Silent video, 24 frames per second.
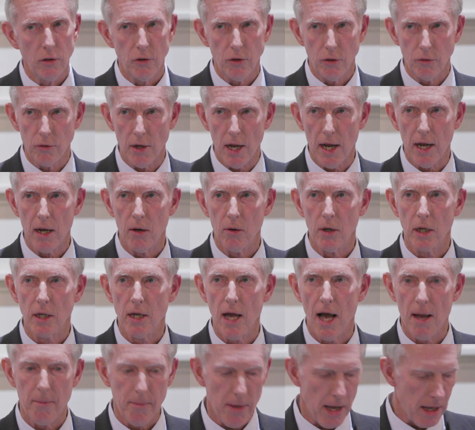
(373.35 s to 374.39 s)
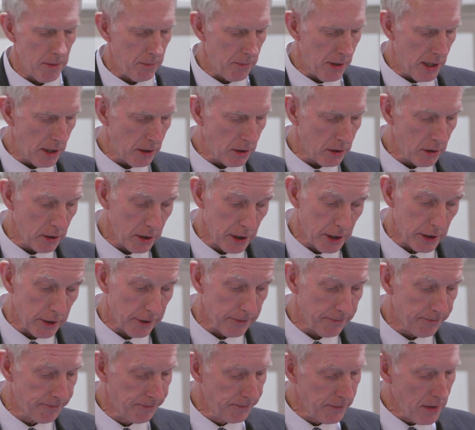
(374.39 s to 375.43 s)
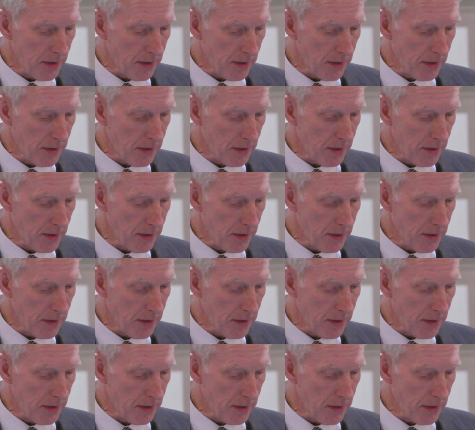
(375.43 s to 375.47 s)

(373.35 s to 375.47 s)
to now a combat medical leader.